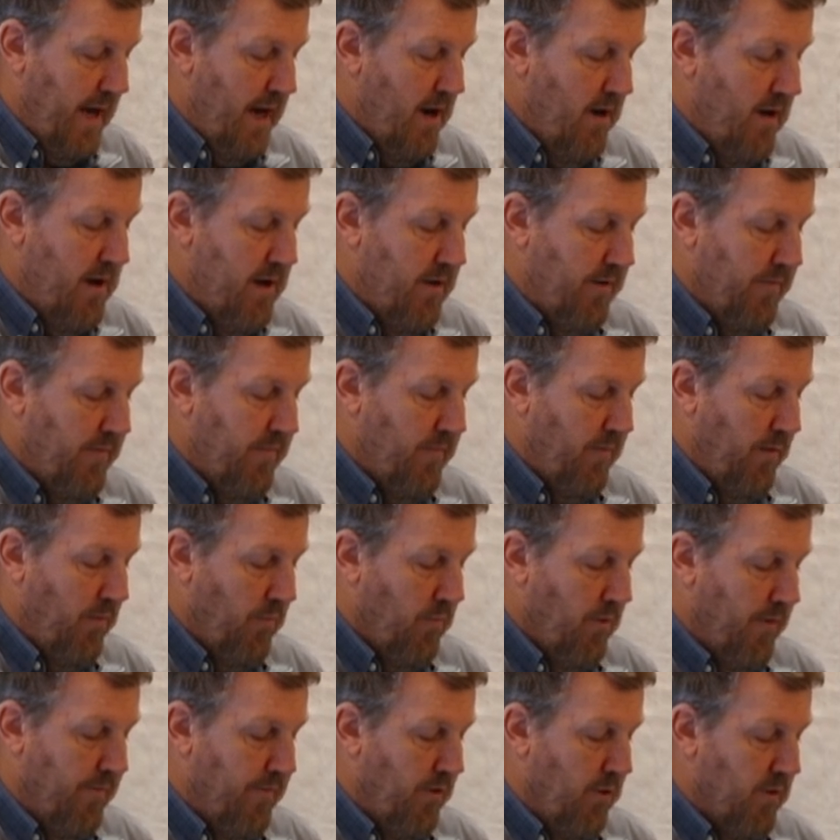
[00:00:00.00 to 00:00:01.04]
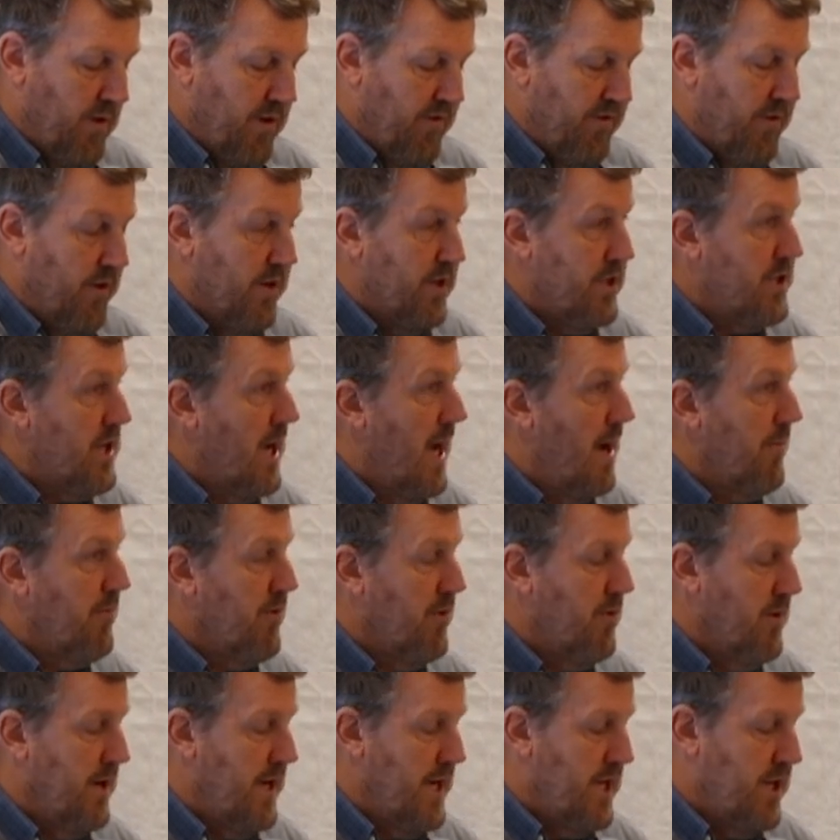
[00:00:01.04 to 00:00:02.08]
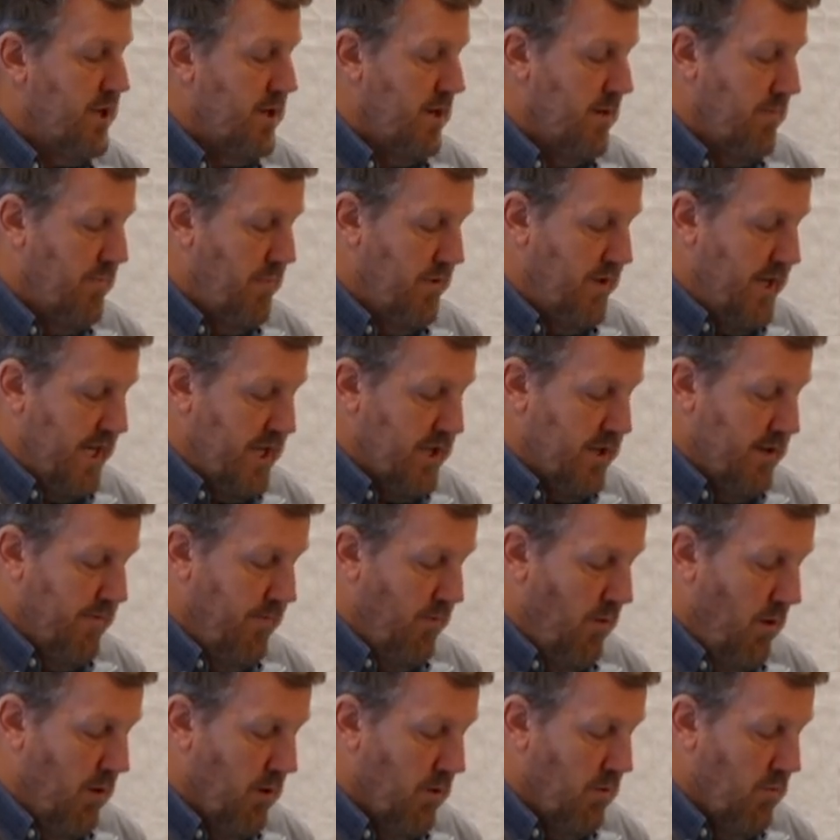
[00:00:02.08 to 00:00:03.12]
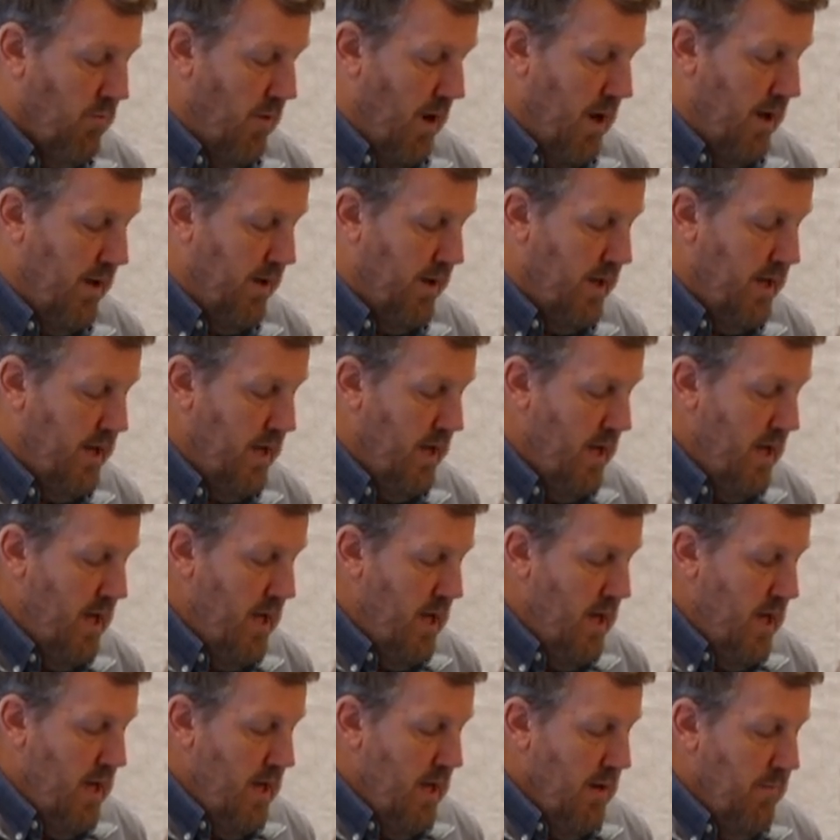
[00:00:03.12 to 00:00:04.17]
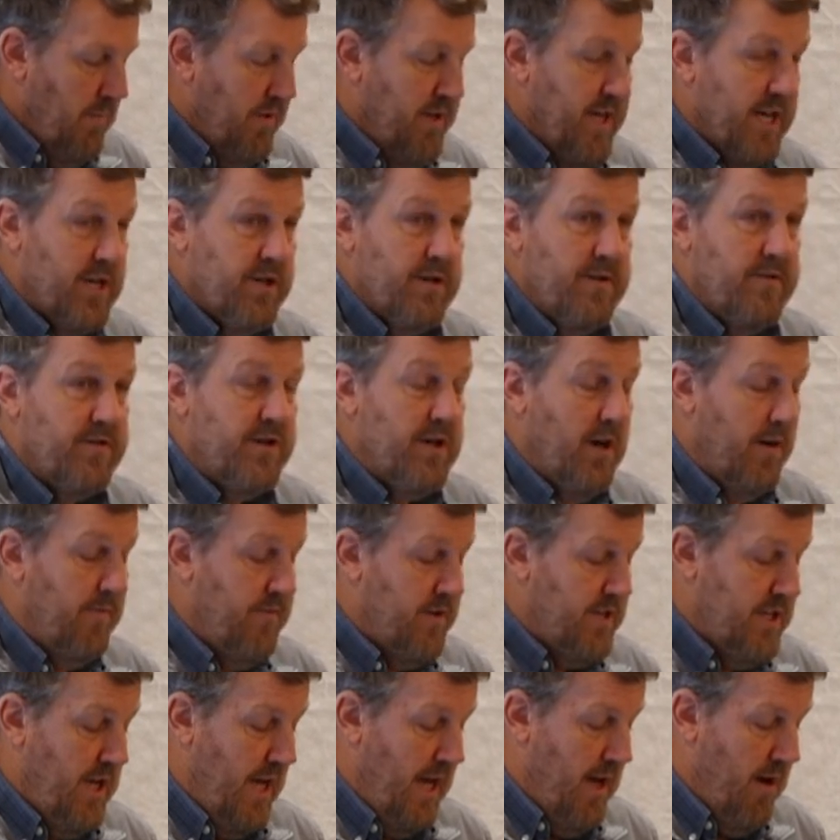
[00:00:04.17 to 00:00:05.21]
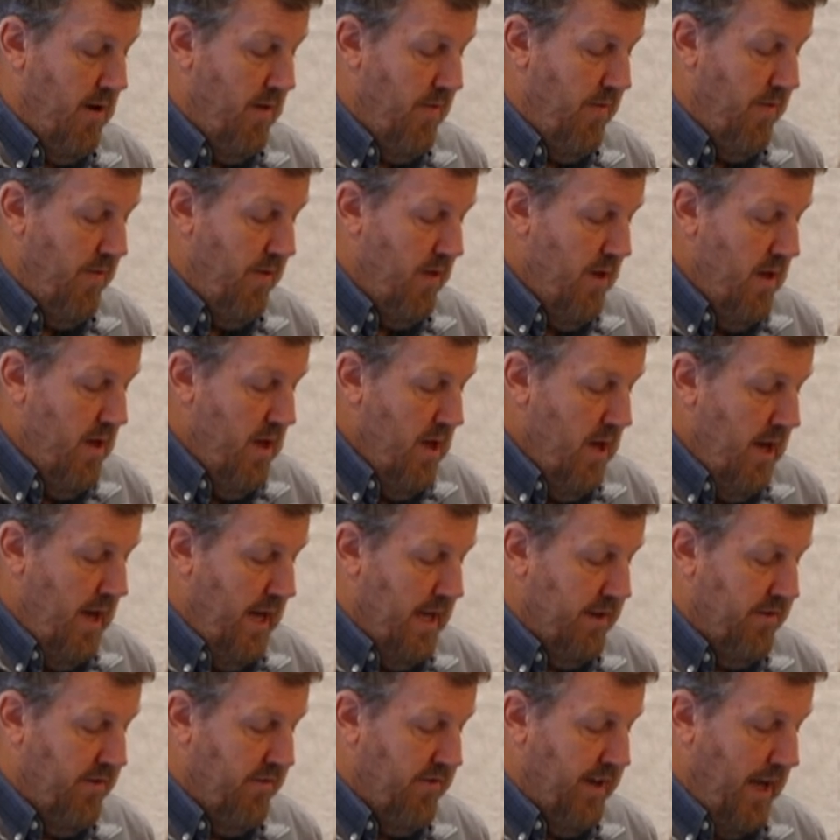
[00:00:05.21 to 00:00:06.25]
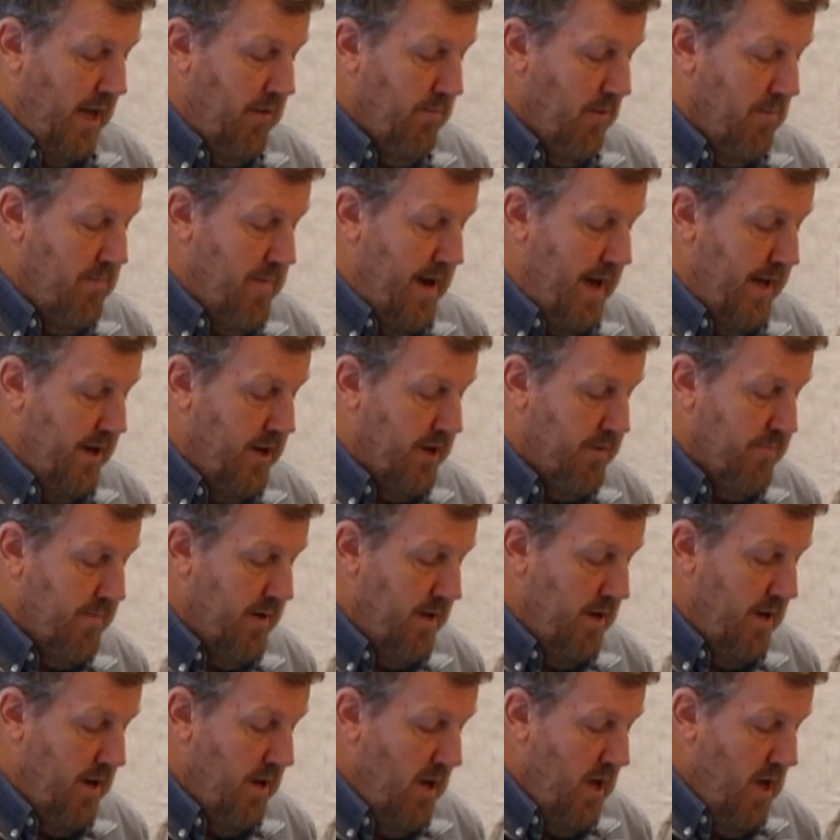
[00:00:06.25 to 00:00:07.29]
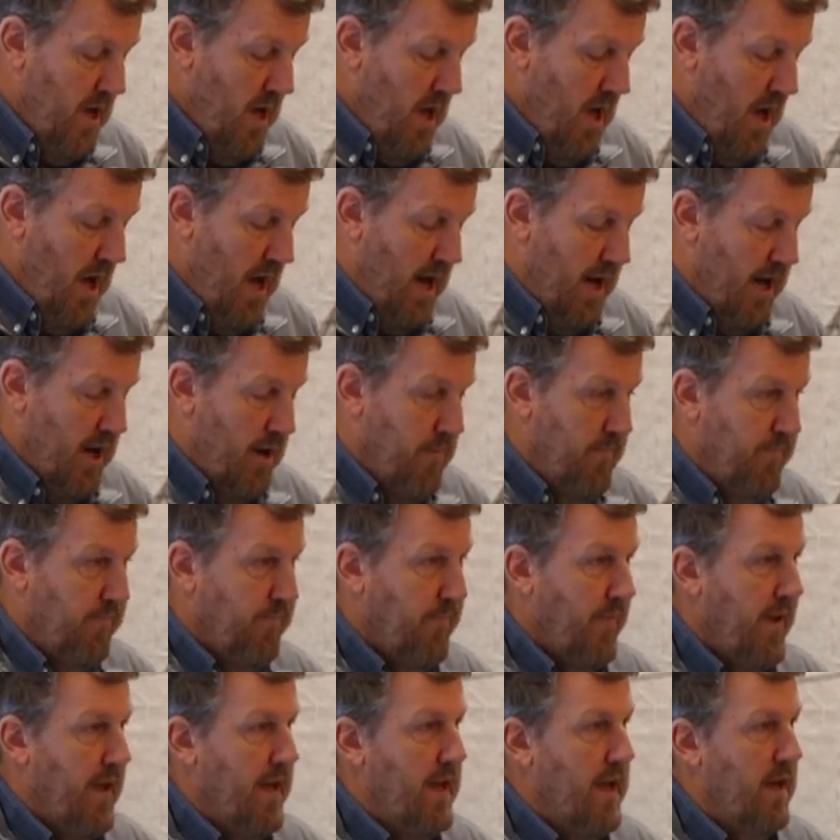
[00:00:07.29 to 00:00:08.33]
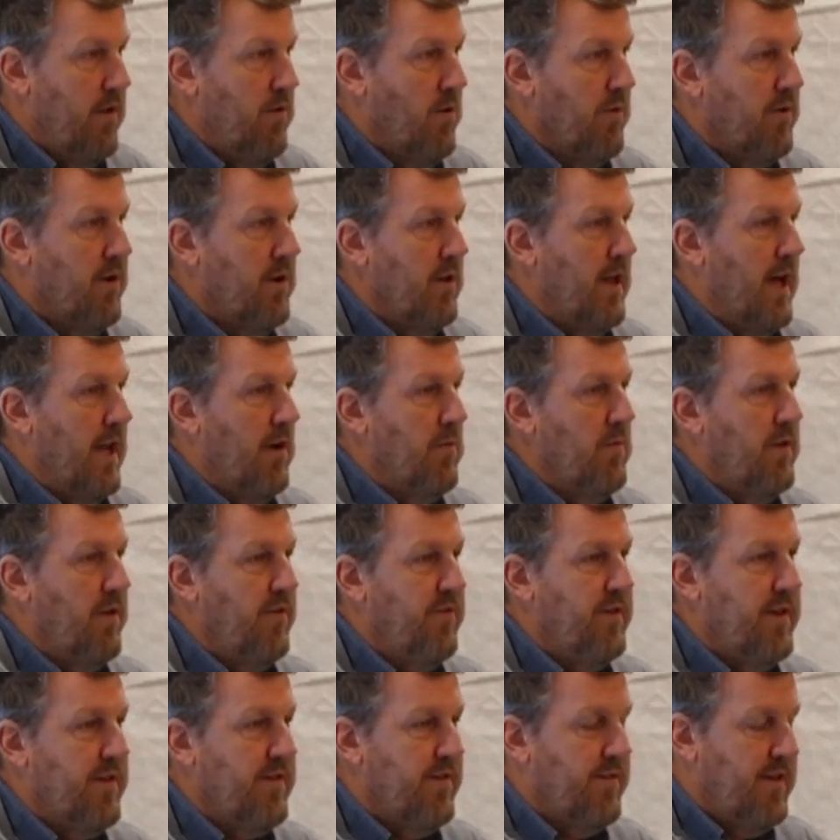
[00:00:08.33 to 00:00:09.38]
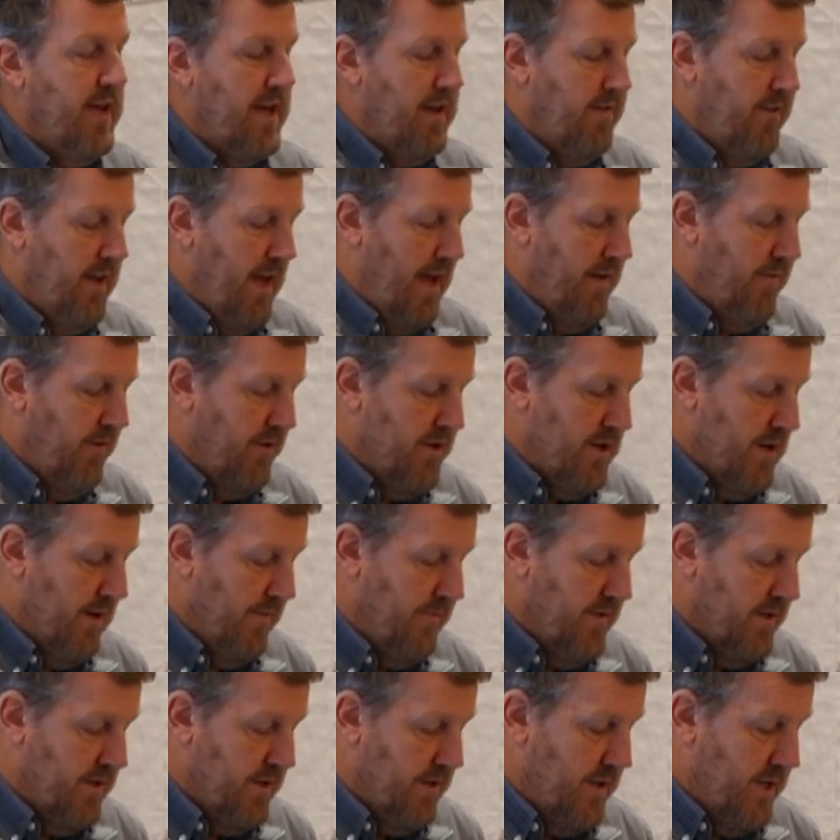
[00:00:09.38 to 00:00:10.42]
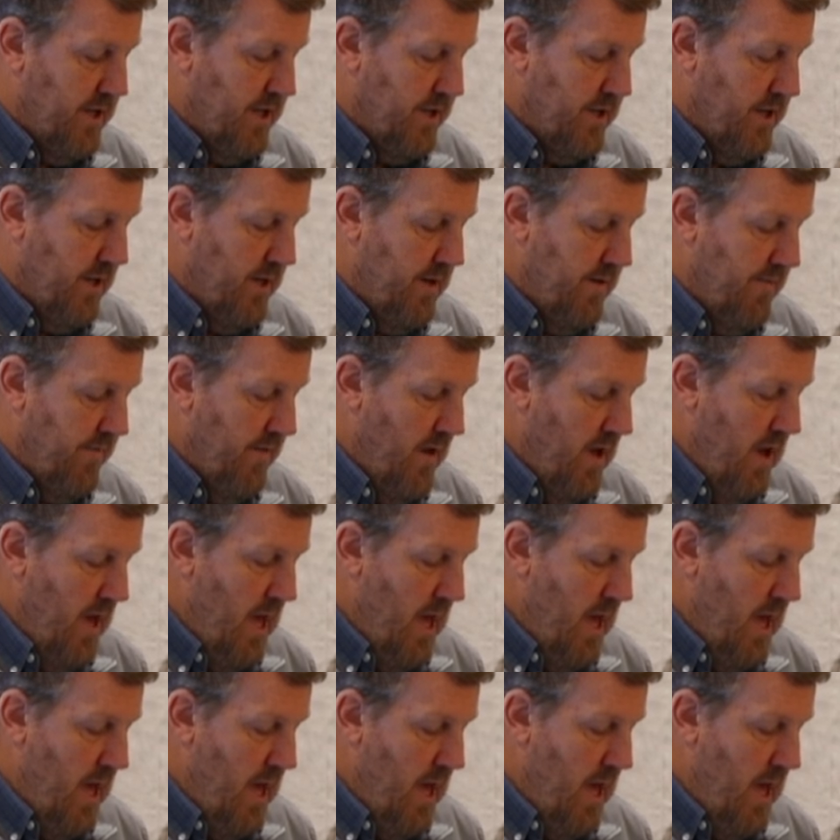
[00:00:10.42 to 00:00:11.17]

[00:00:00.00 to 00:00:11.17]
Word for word: areas that we're focused on job creation, protection of water quality, protection of shellfish health, and sustainable management. Um, and North Carolina was the sixth state to have a shellfish initiative.